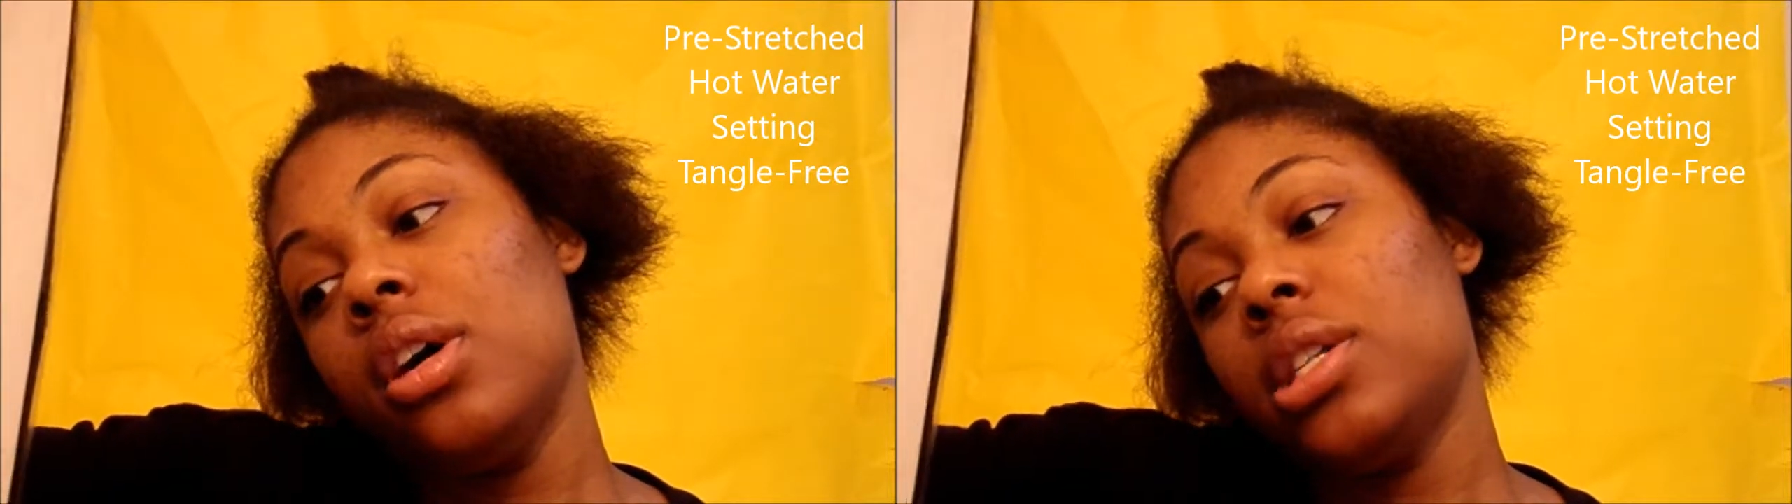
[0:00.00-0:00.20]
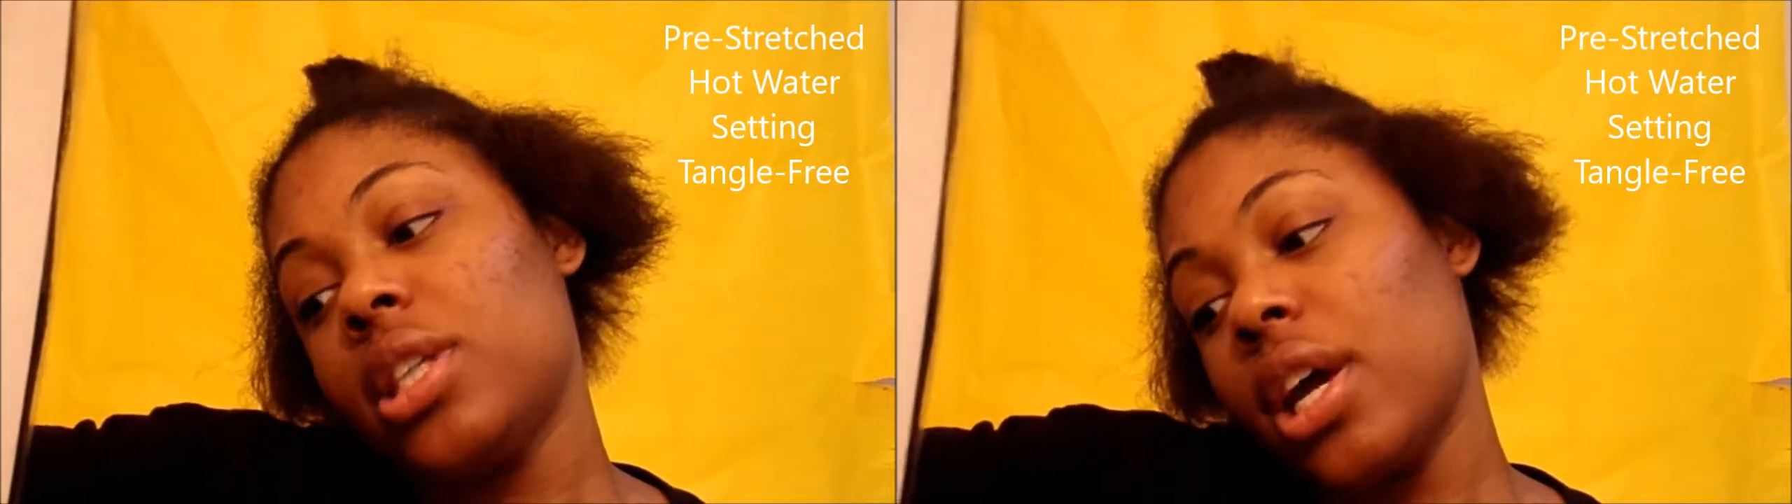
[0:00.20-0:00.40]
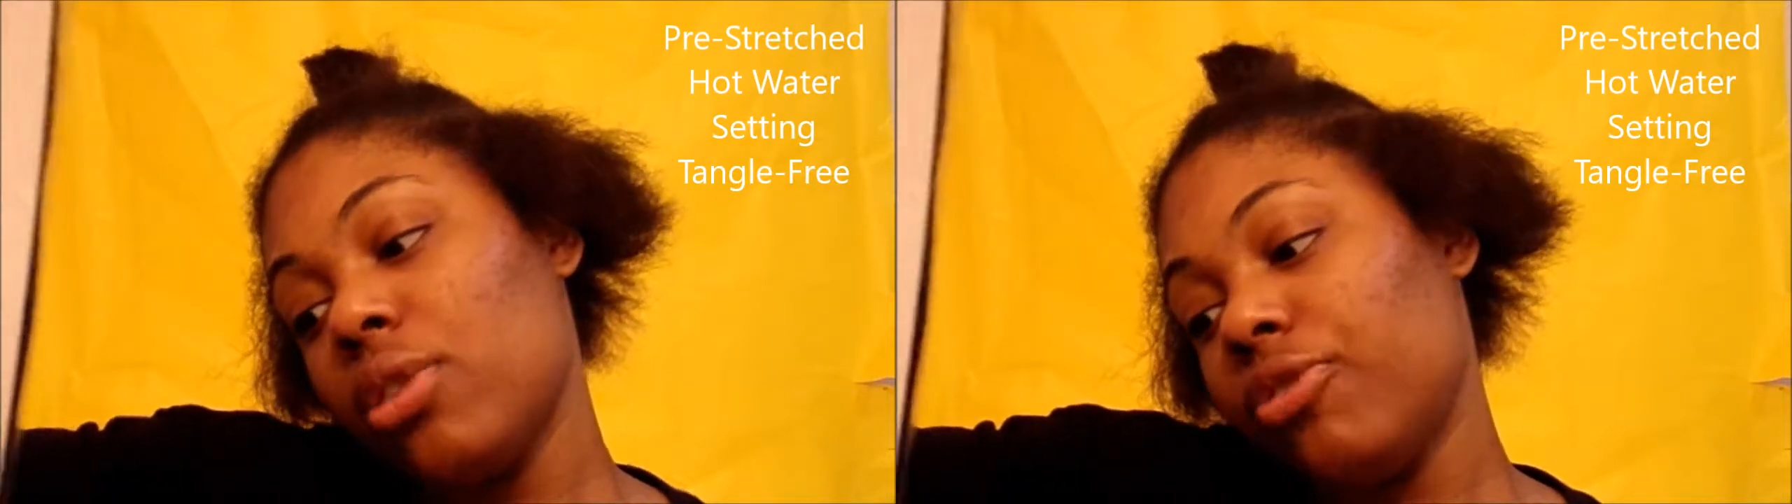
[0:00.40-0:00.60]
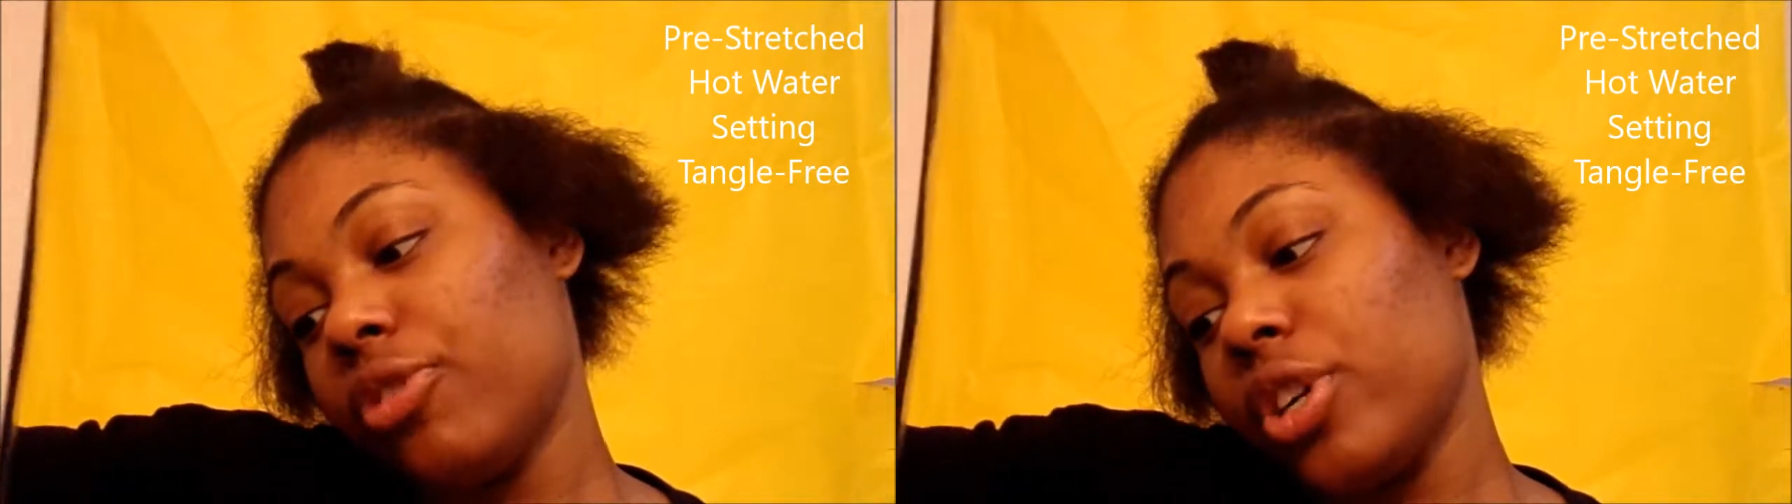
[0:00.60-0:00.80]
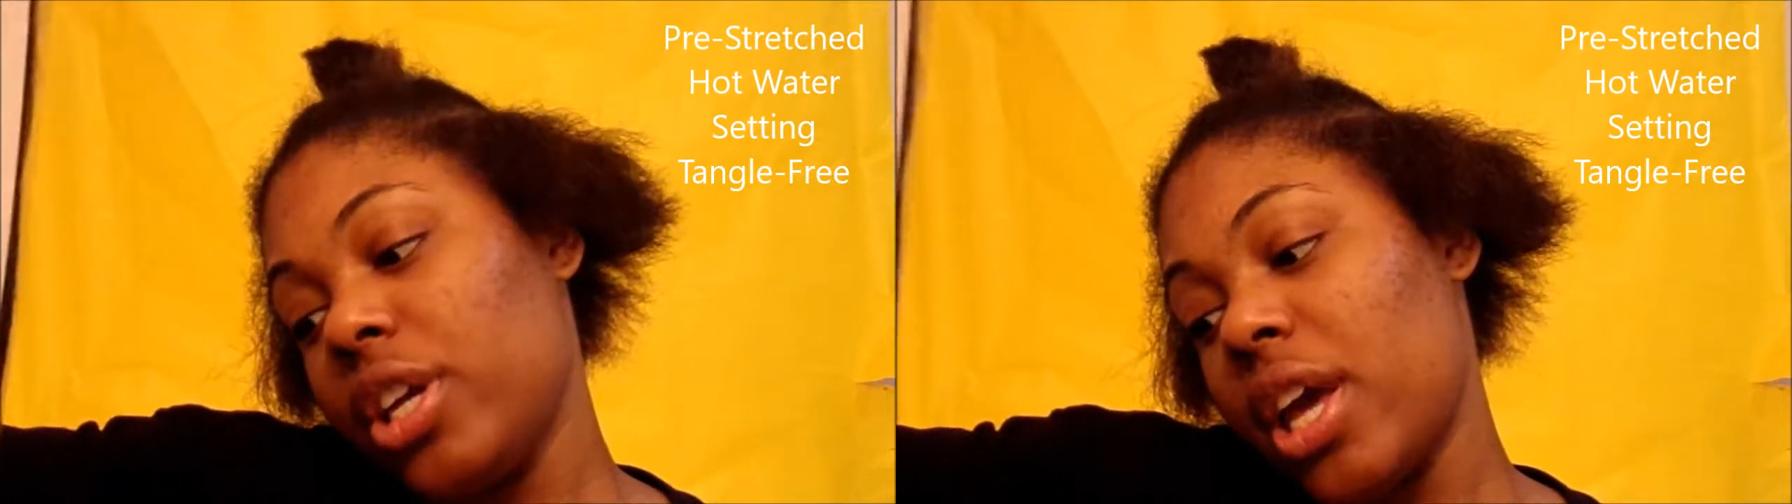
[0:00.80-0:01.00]
tangle
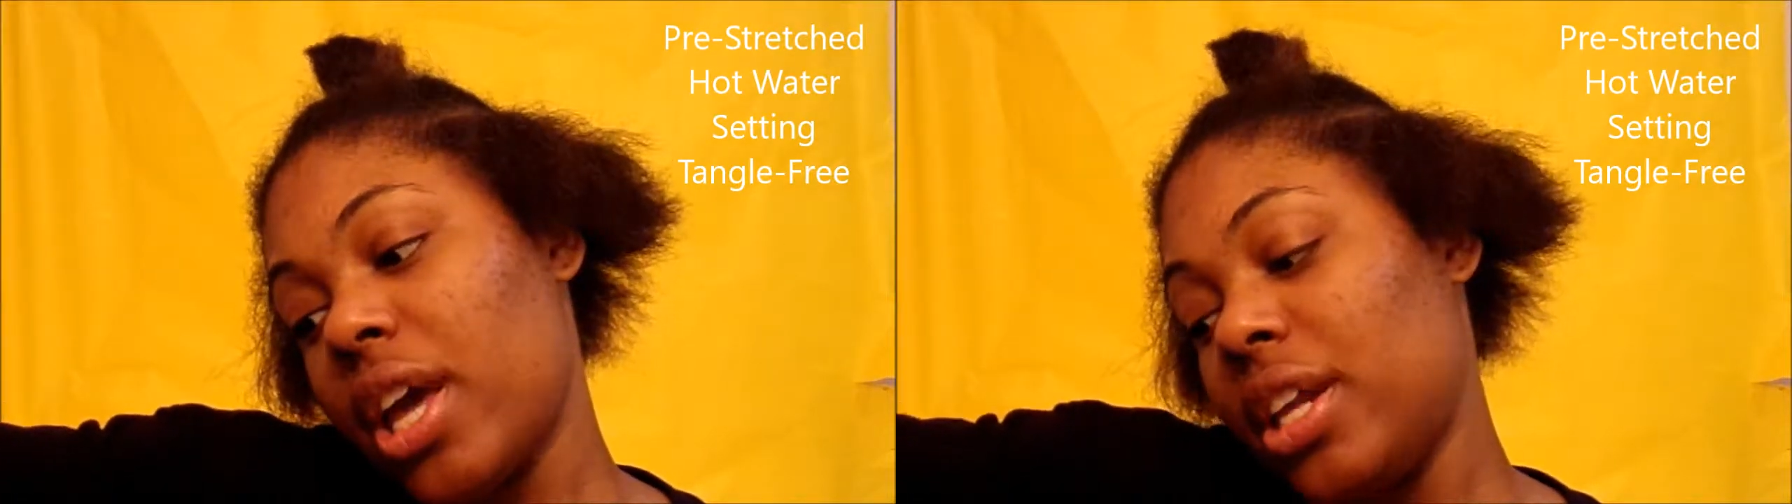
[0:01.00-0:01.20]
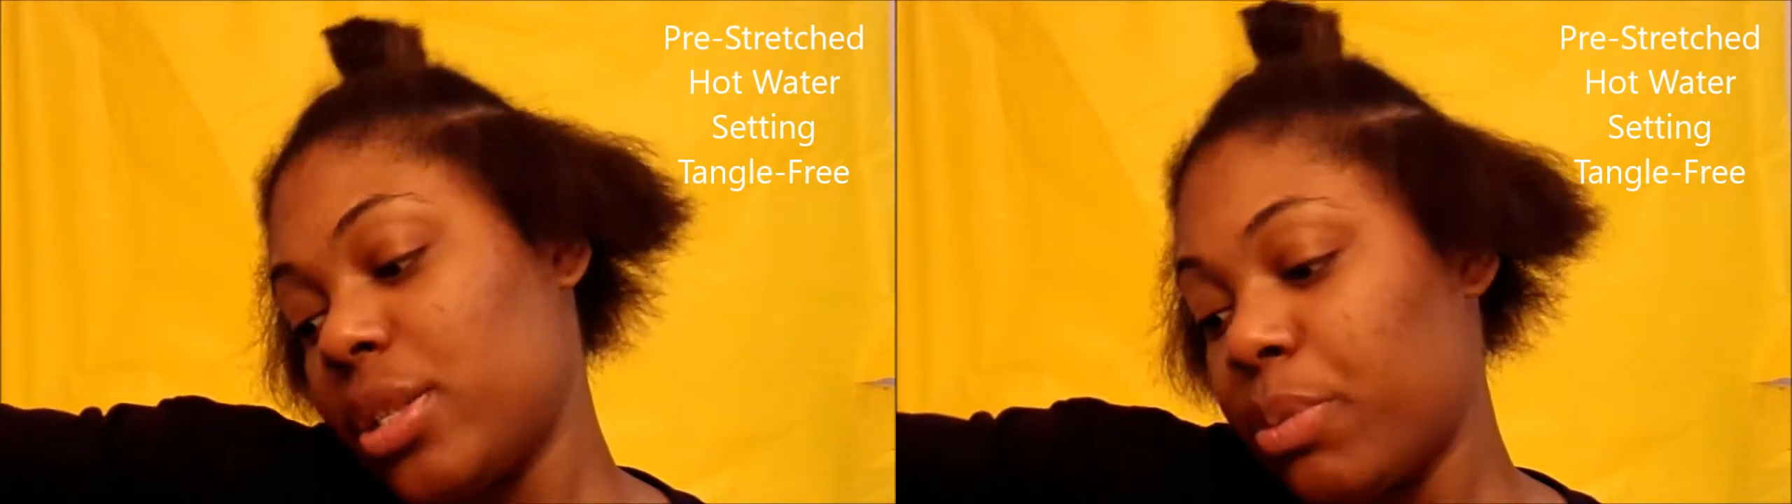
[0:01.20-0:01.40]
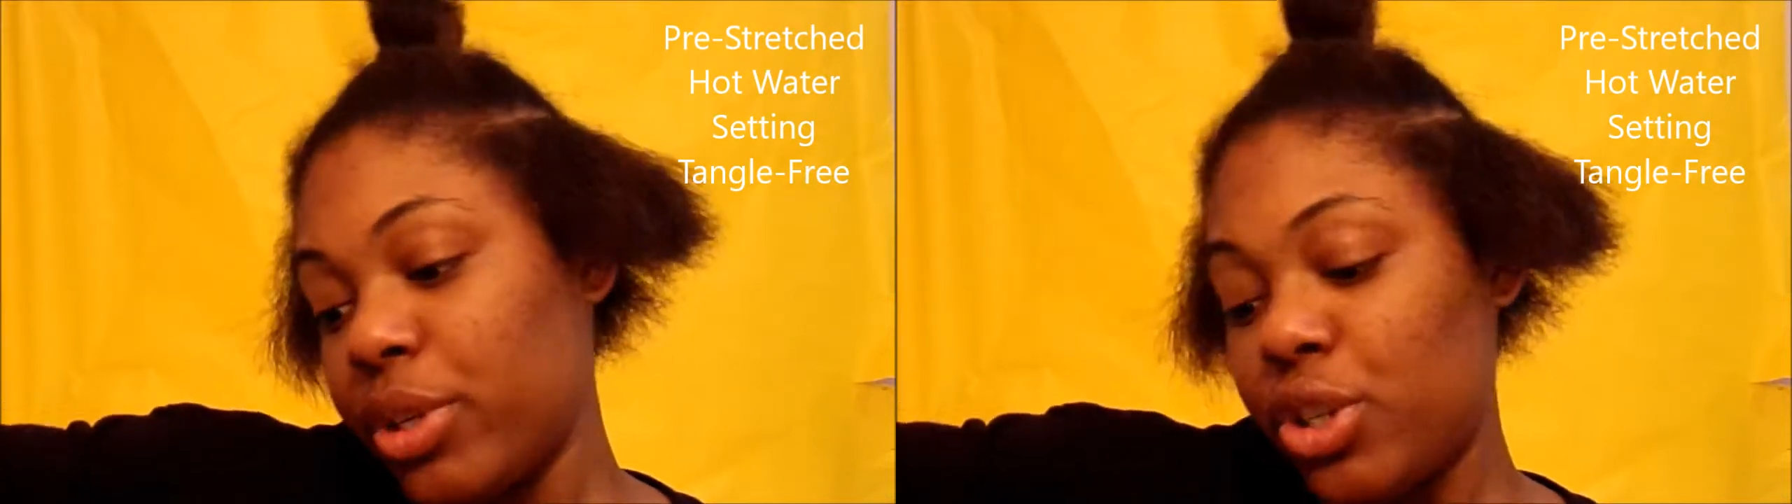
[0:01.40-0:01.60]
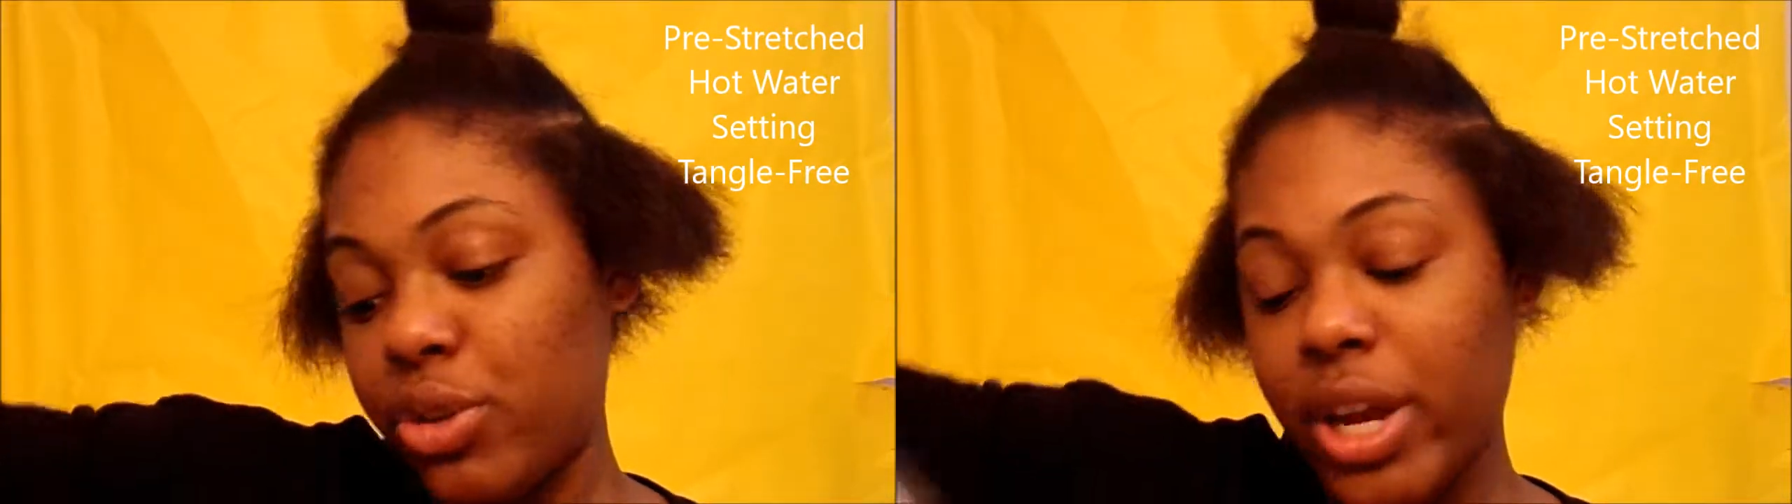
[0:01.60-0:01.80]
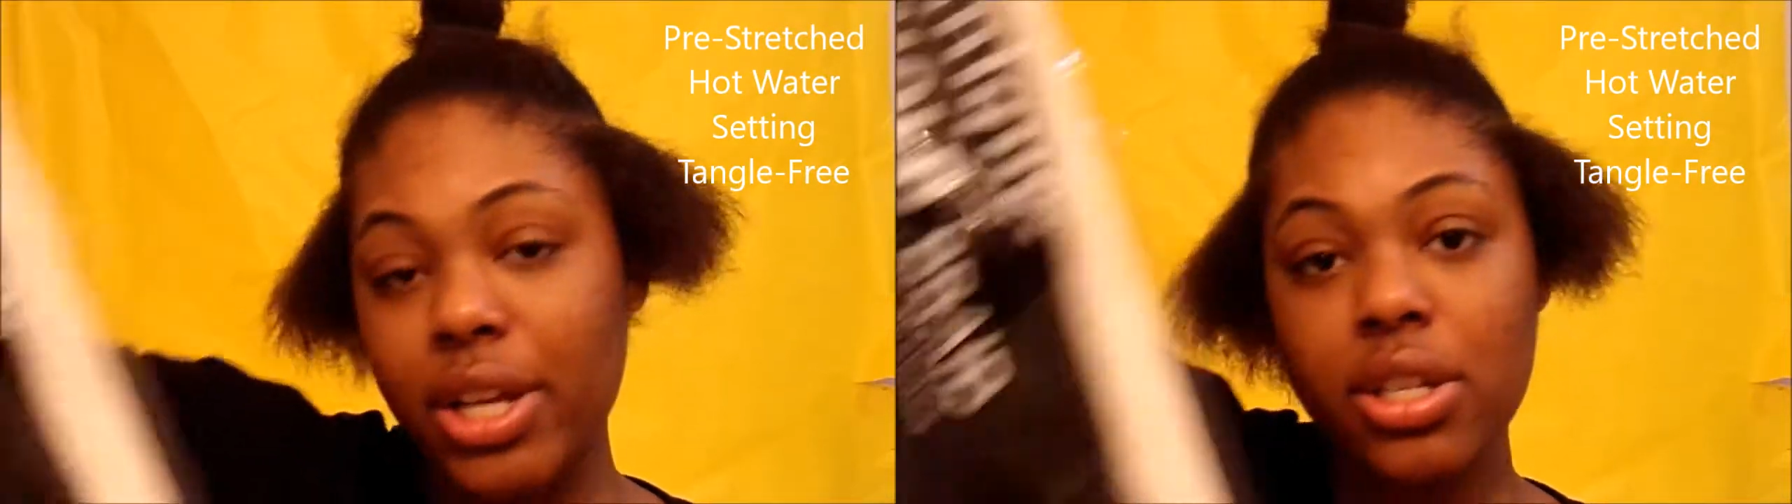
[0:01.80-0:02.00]
free and it's pre-stretched.